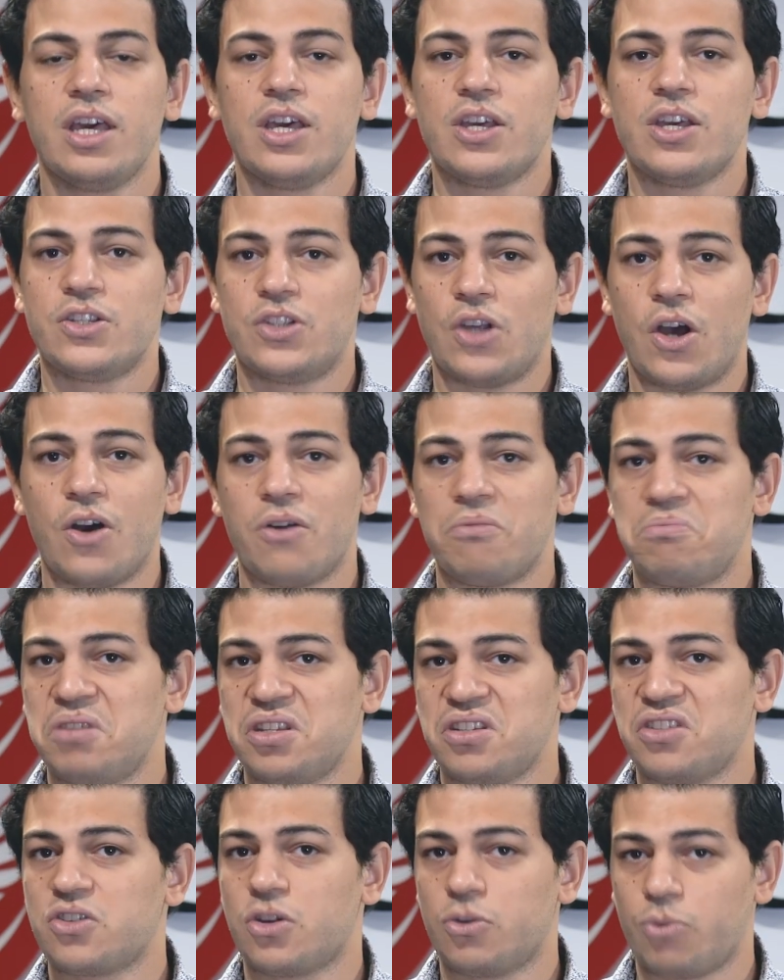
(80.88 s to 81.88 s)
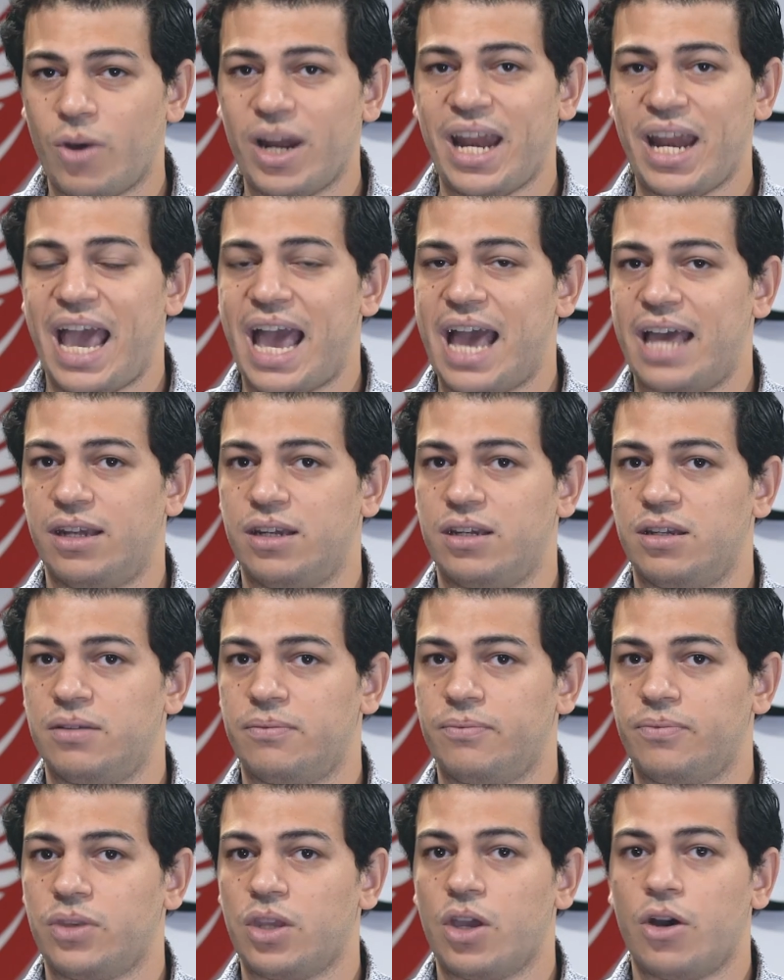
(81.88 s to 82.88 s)
So this is on one hand.
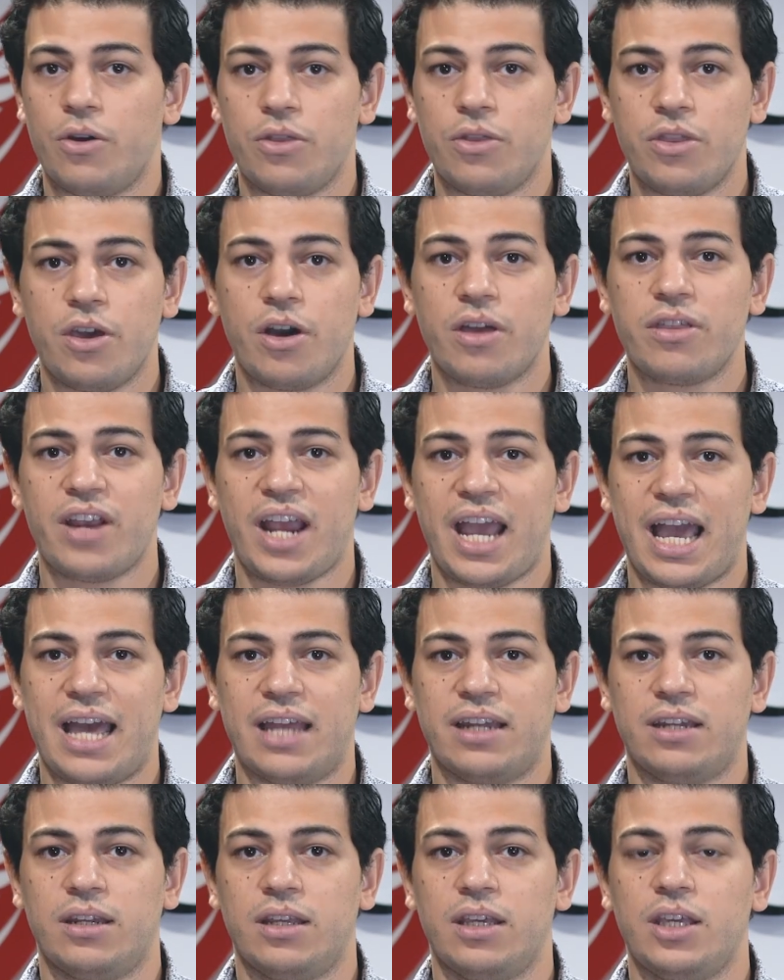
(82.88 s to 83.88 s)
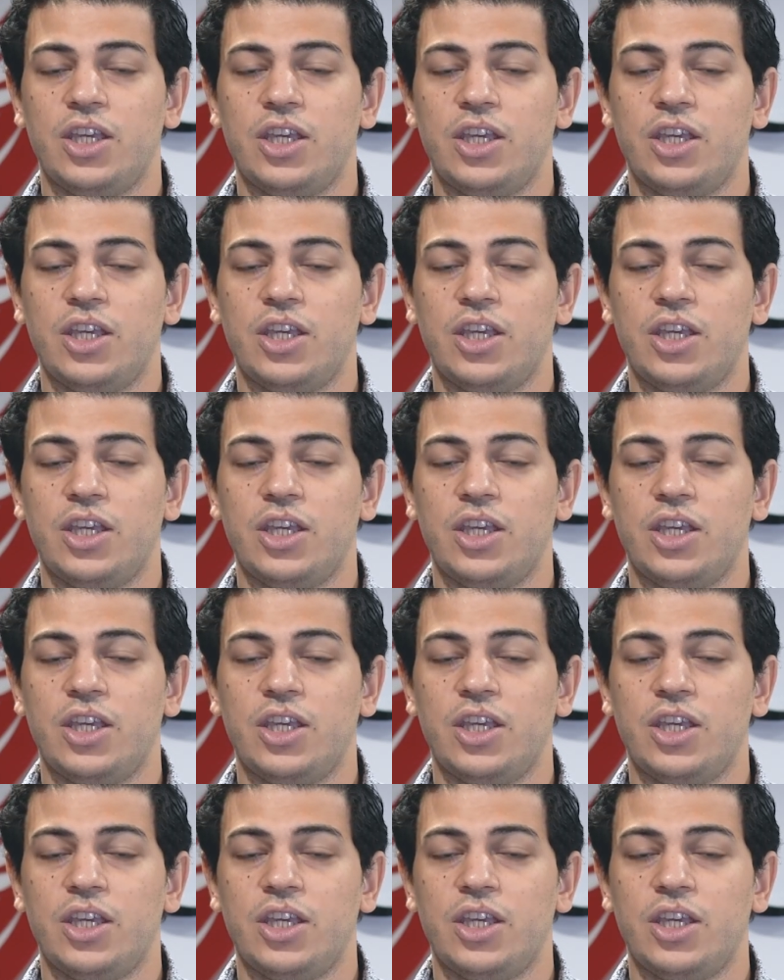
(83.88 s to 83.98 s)
On the other hand,